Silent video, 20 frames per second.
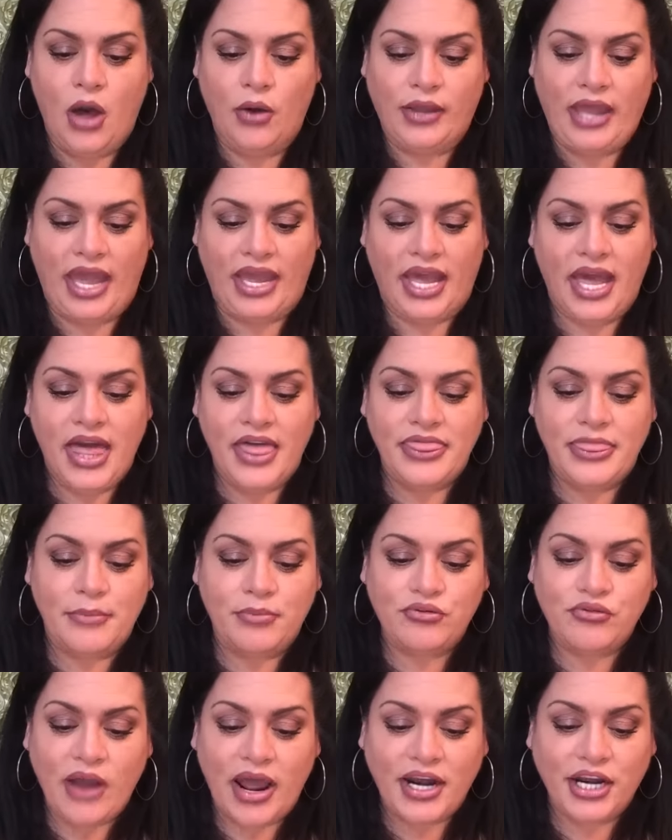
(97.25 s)
Okay, the
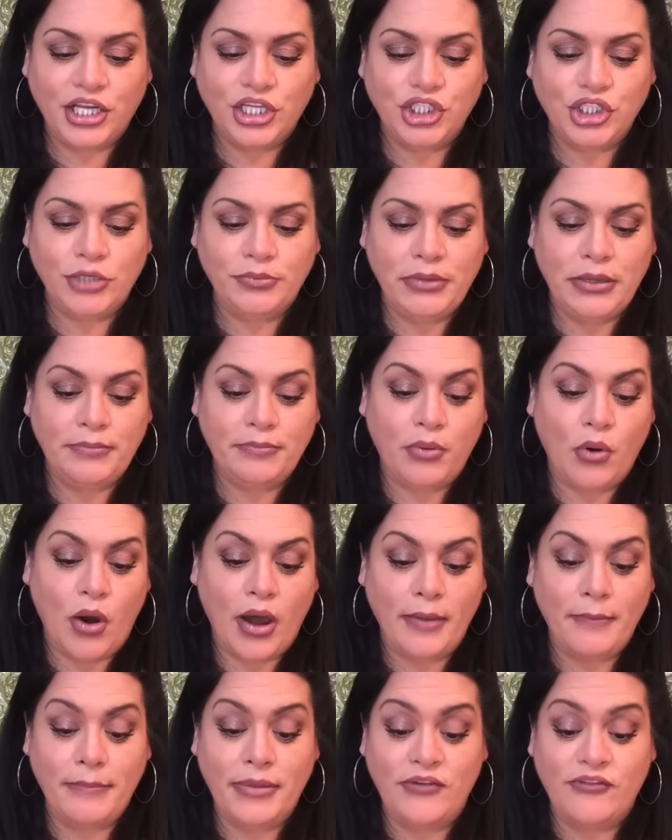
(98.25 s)
product should be
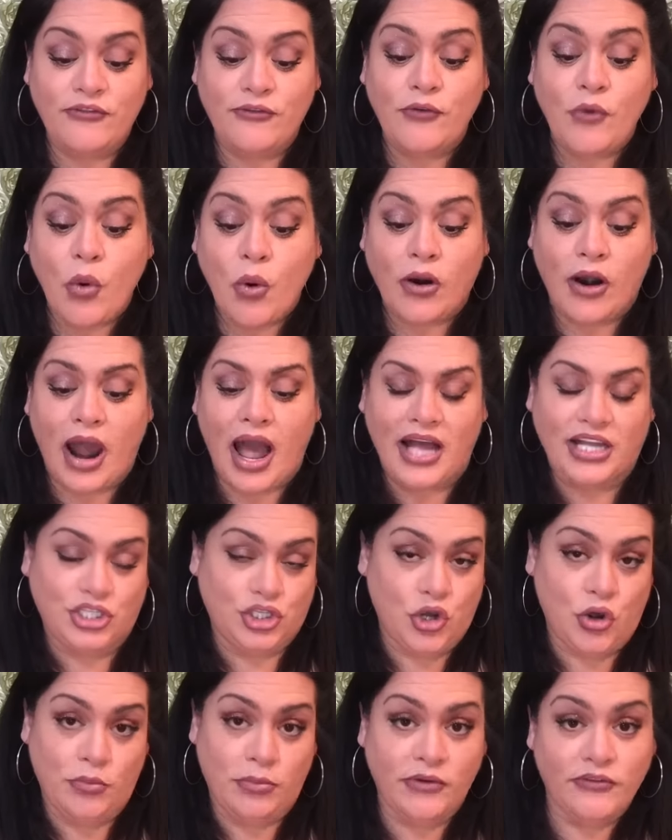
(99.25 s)
bought before
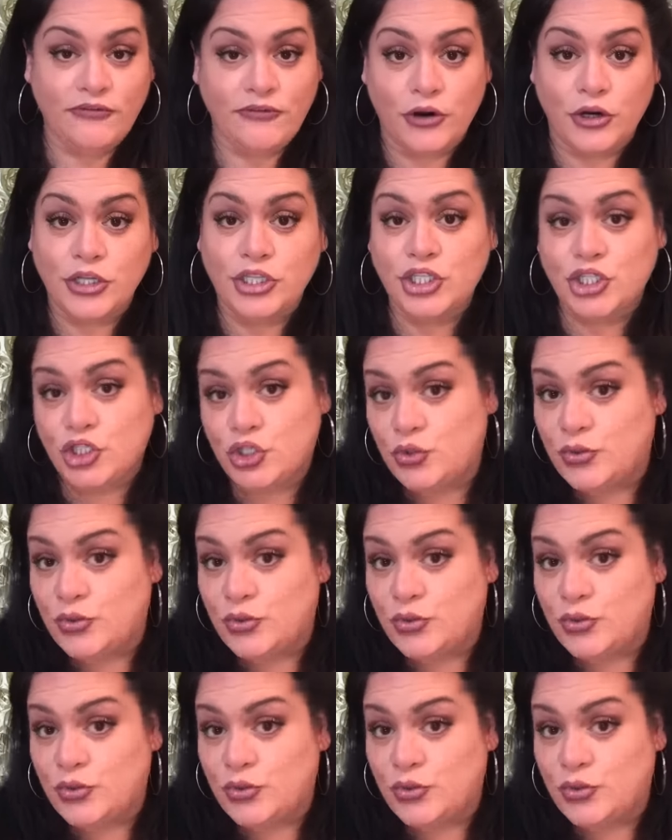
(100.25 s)
October 1st,